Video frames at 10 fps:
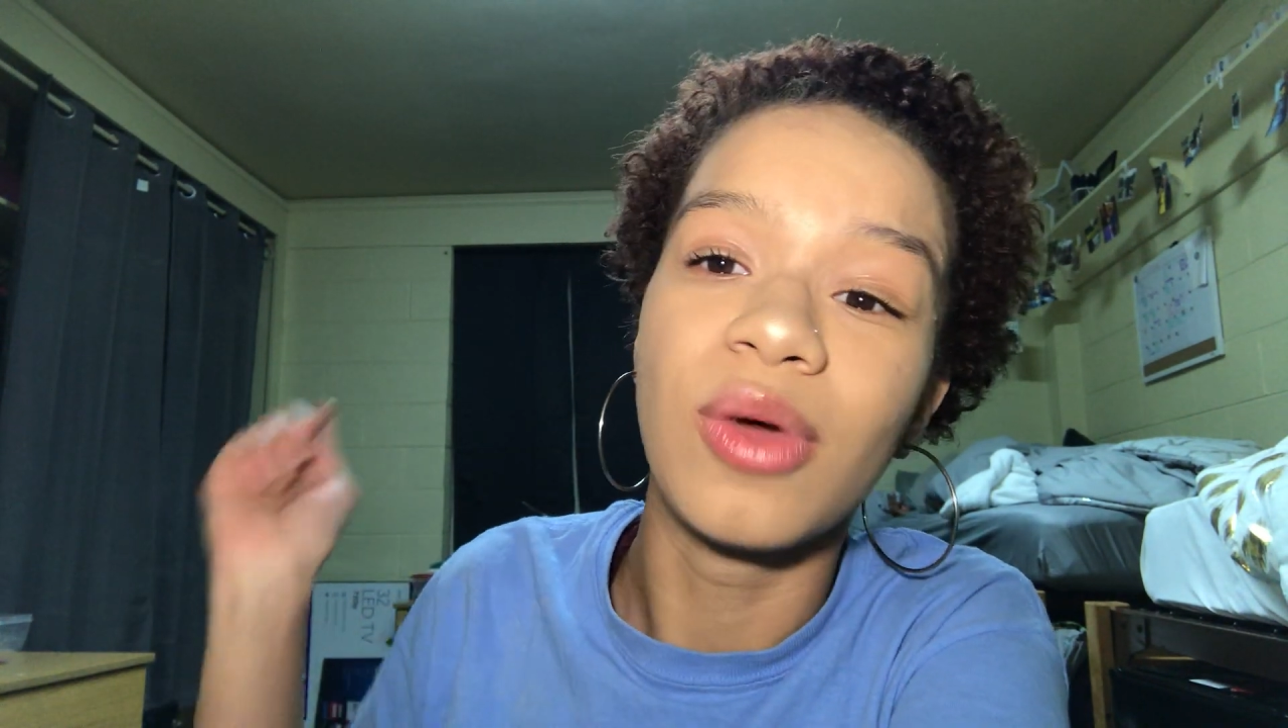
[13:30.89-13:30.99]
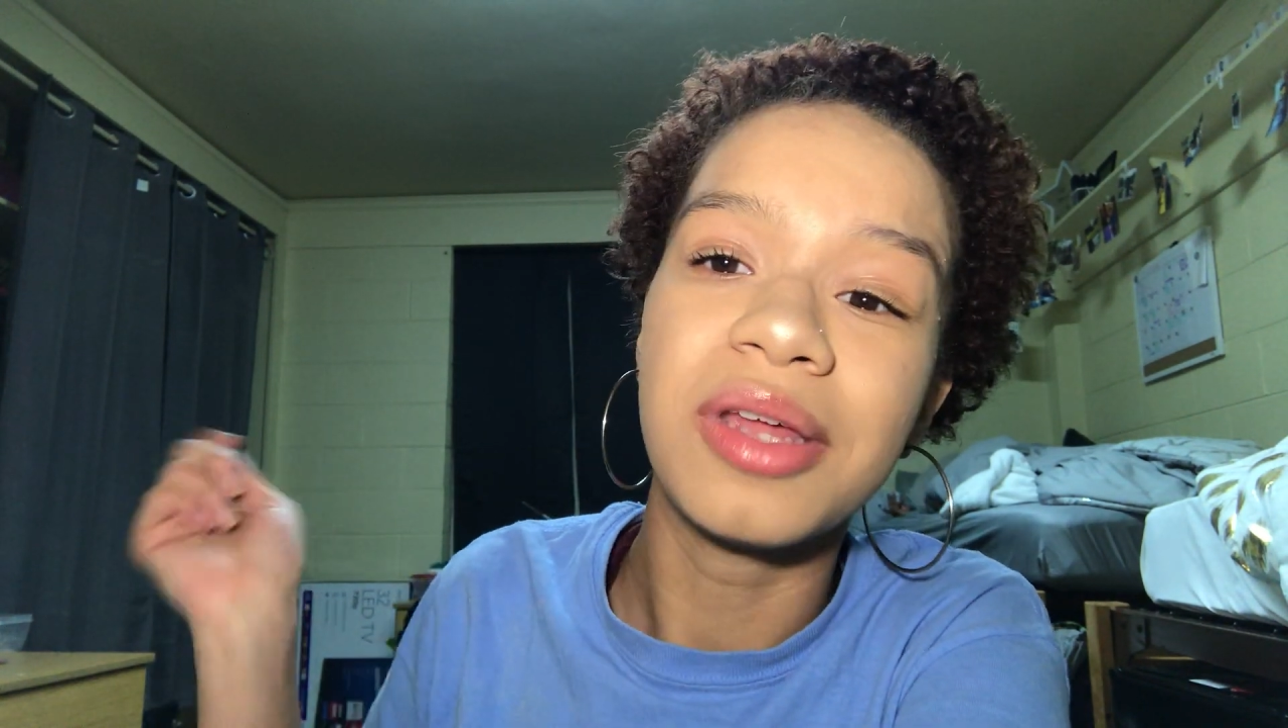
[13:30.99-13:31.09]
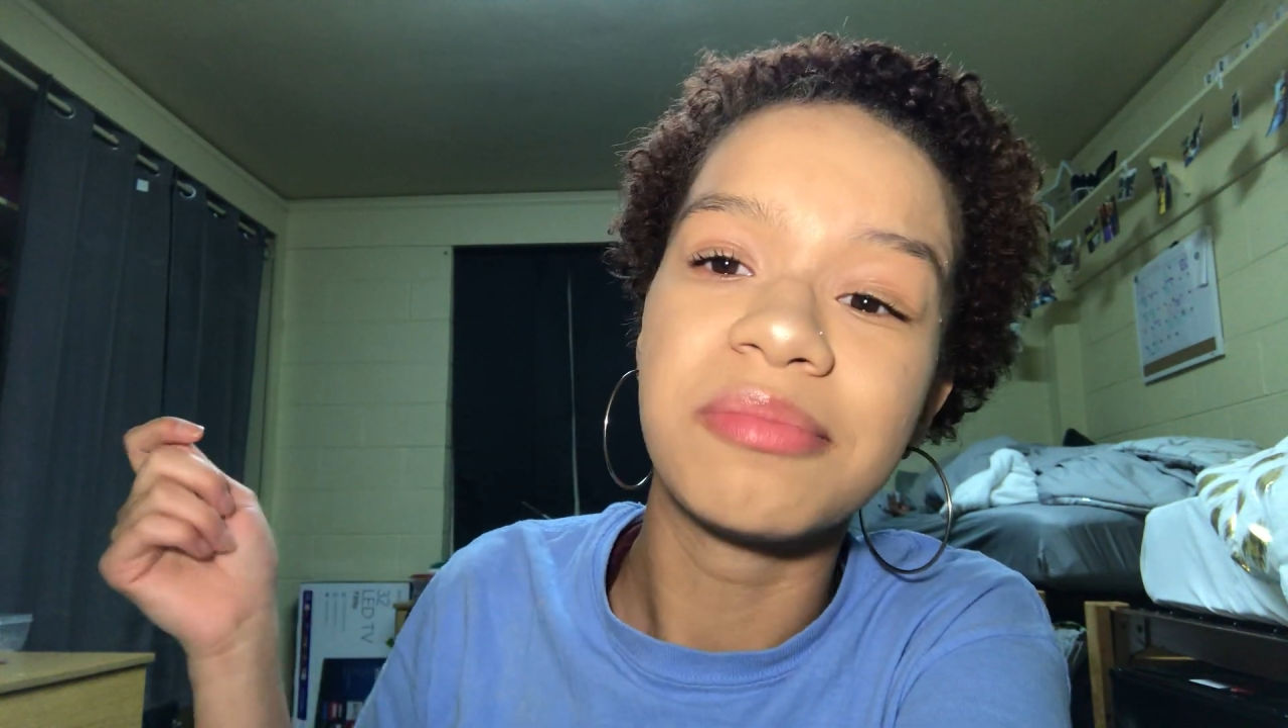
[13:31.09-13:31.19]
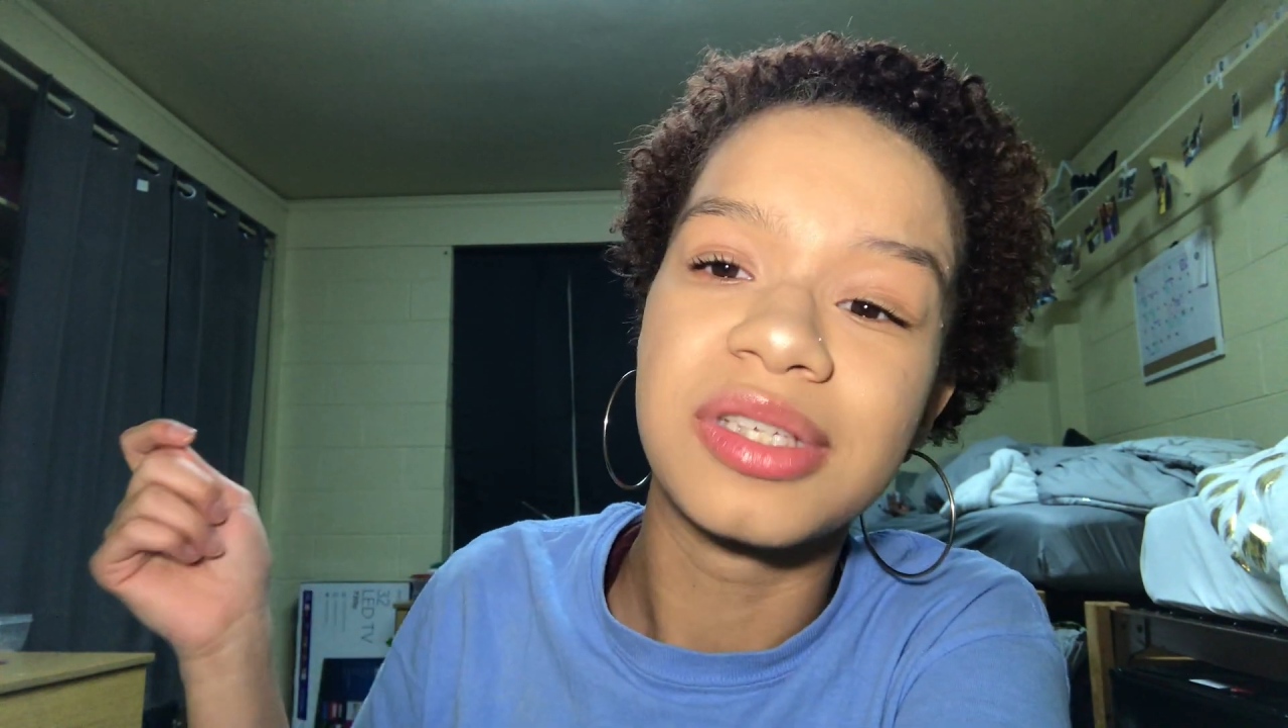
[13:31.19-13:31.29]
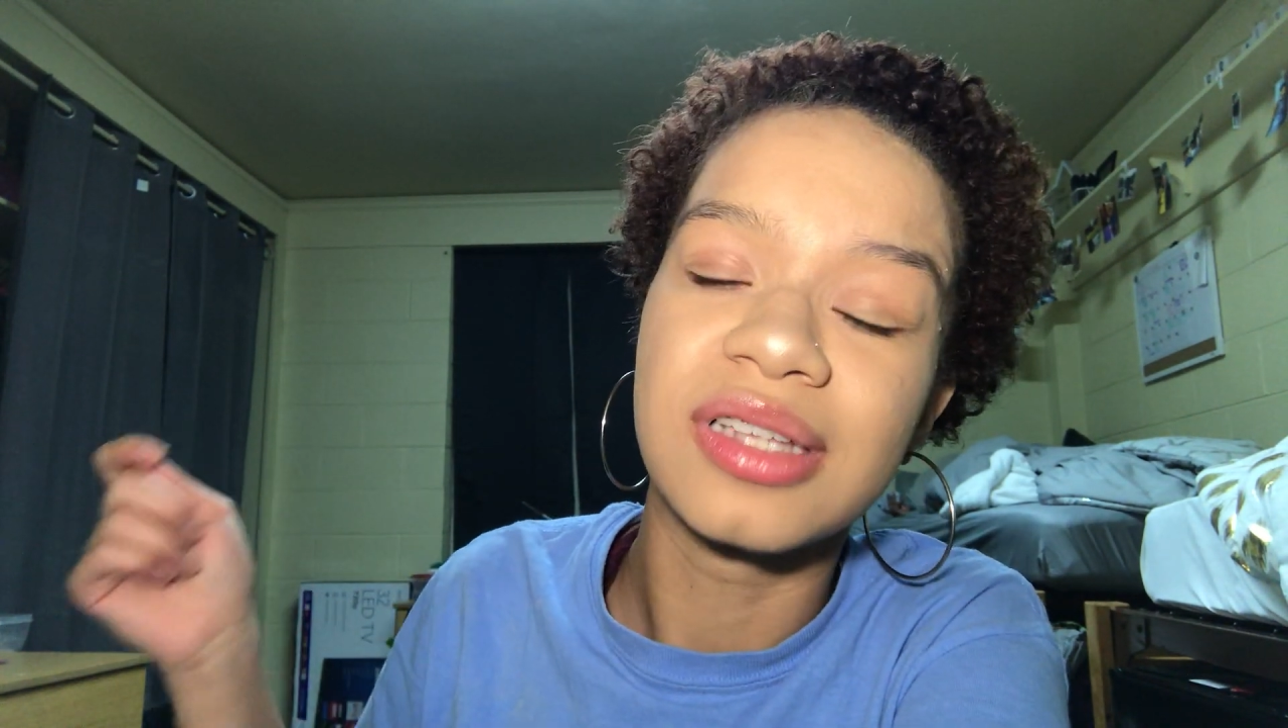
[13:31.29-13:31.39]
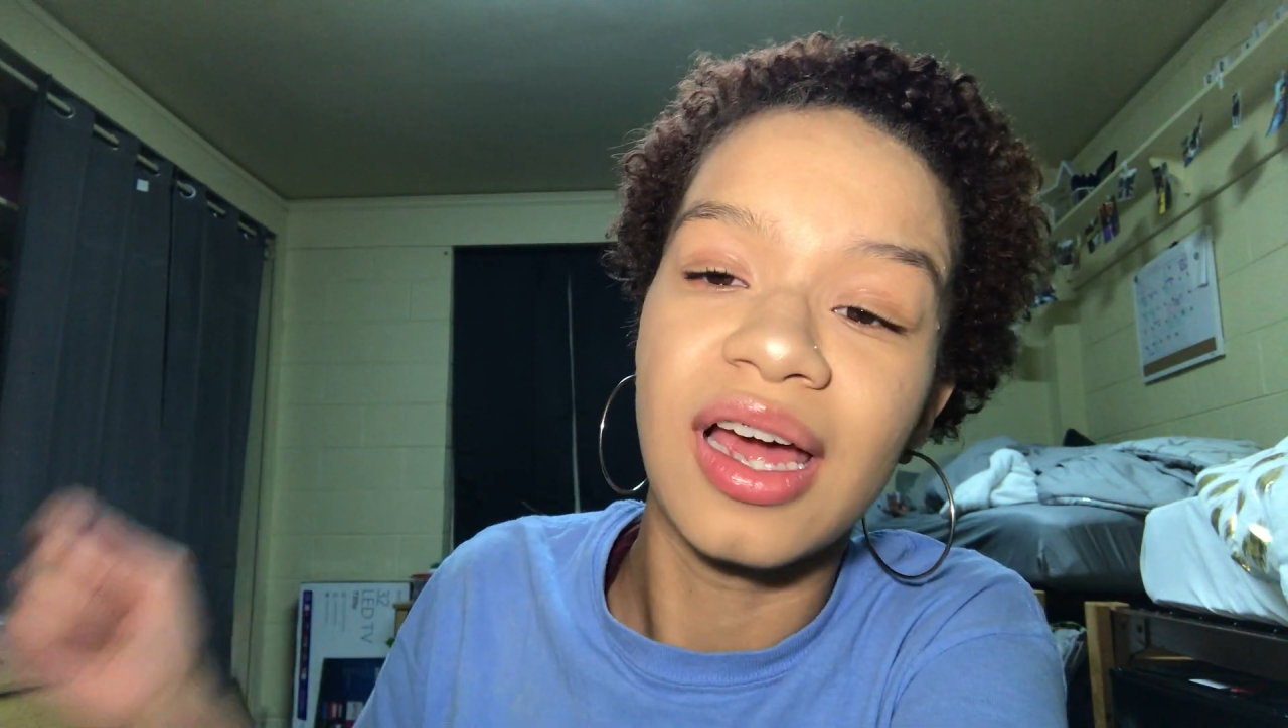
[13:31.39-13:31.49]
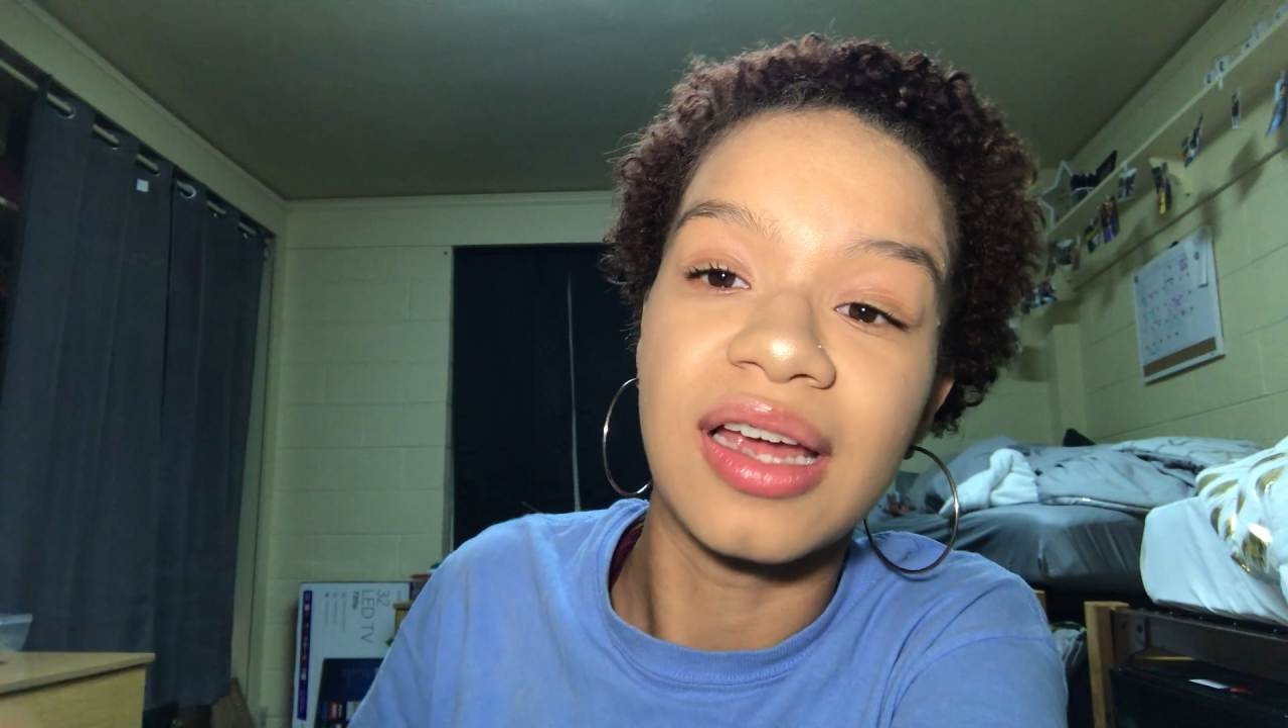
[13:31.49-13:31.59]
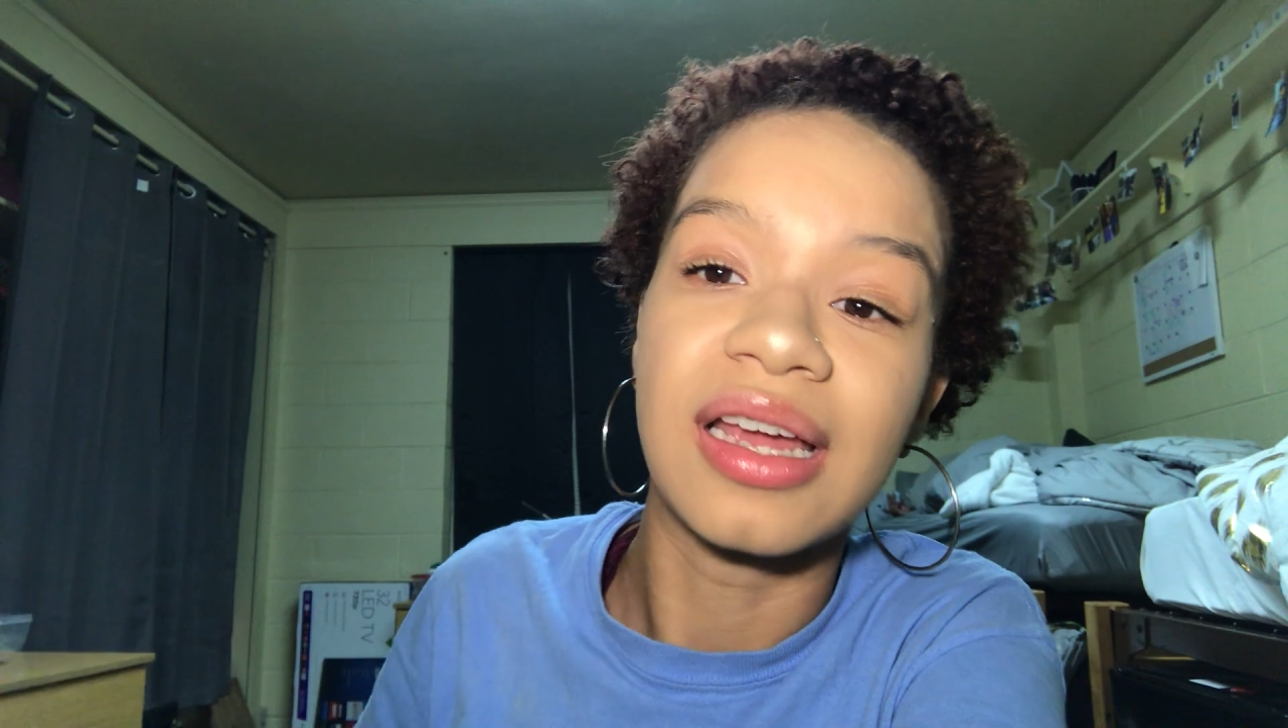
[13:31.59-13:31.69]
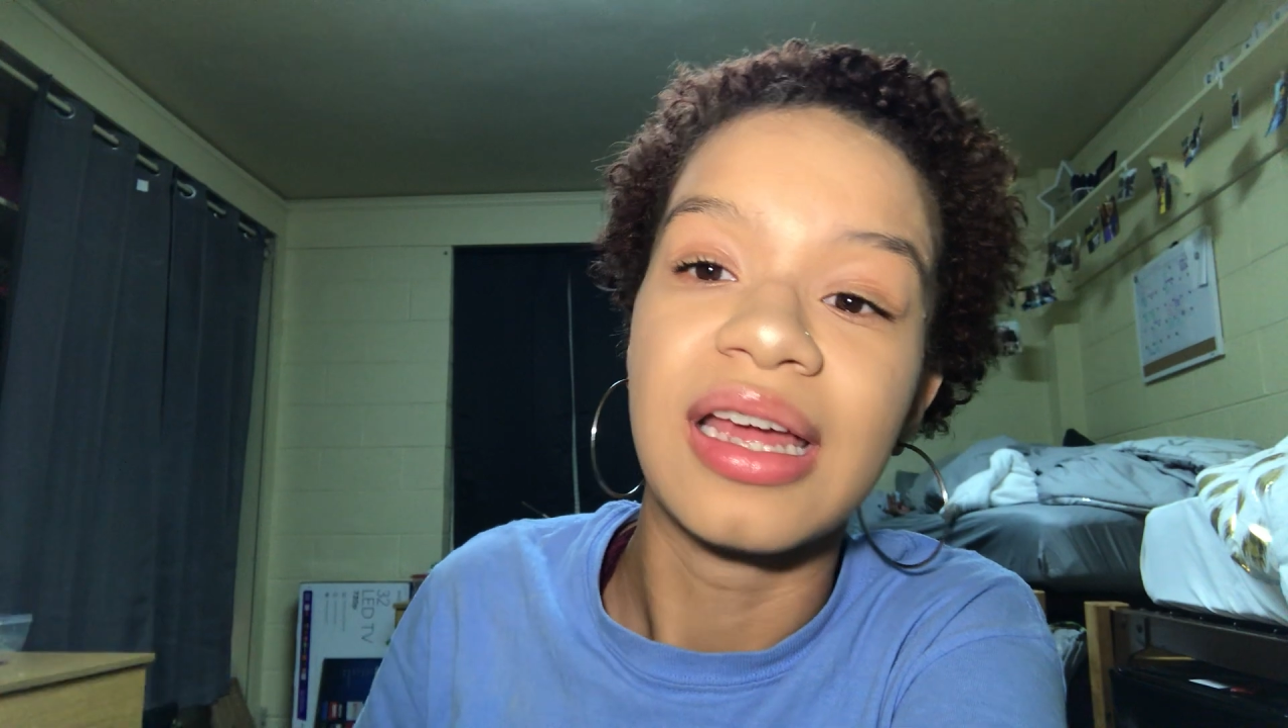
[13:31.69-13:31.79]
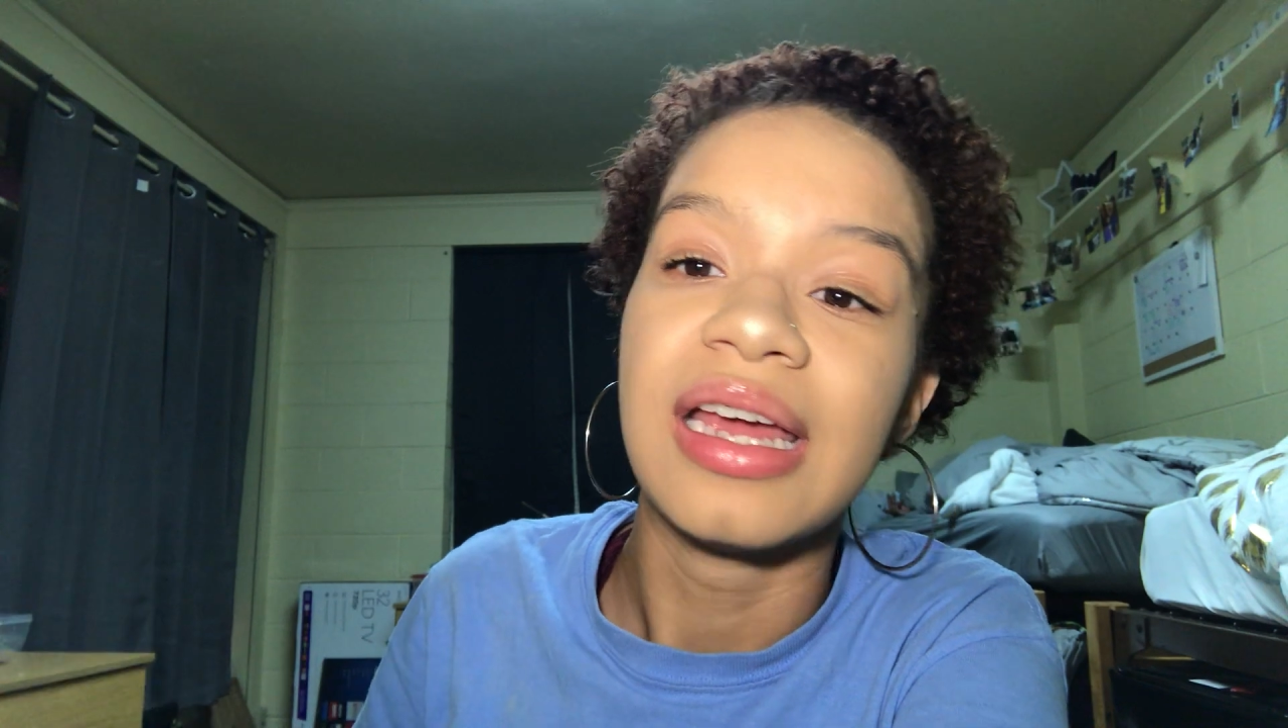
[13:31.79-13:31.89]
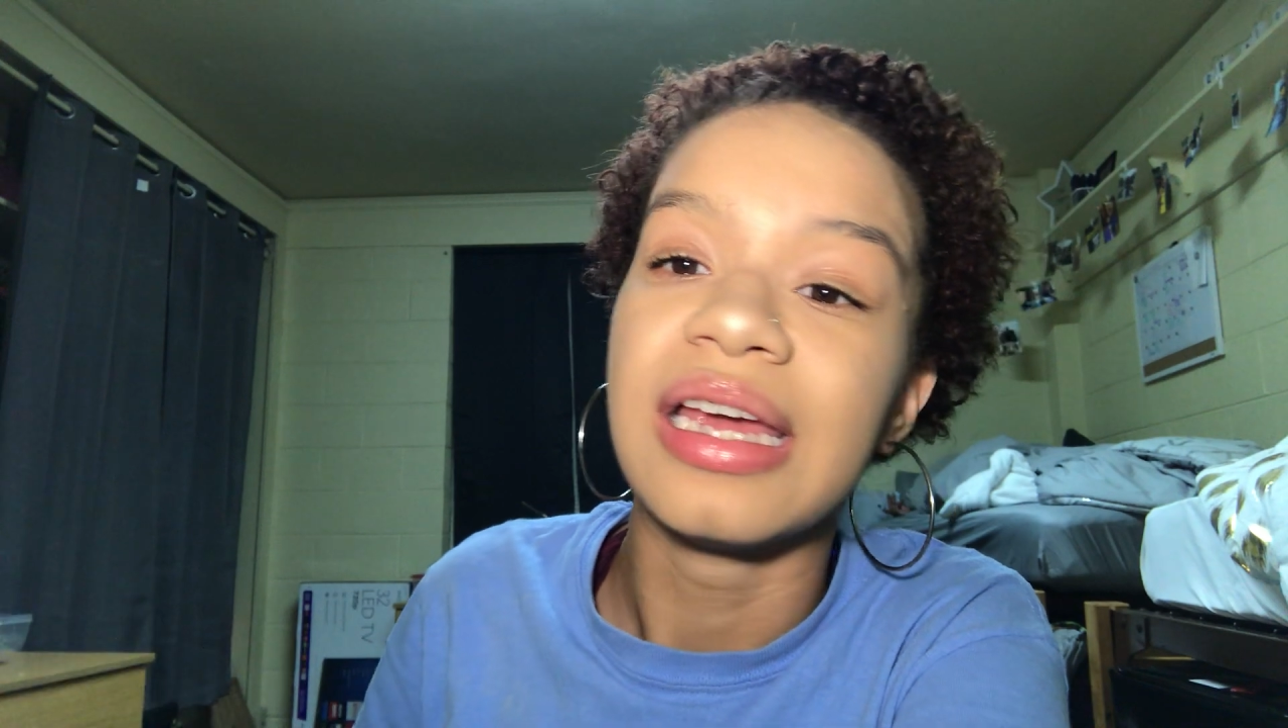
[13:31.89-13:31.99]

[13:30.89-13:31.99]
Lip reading: whips, like,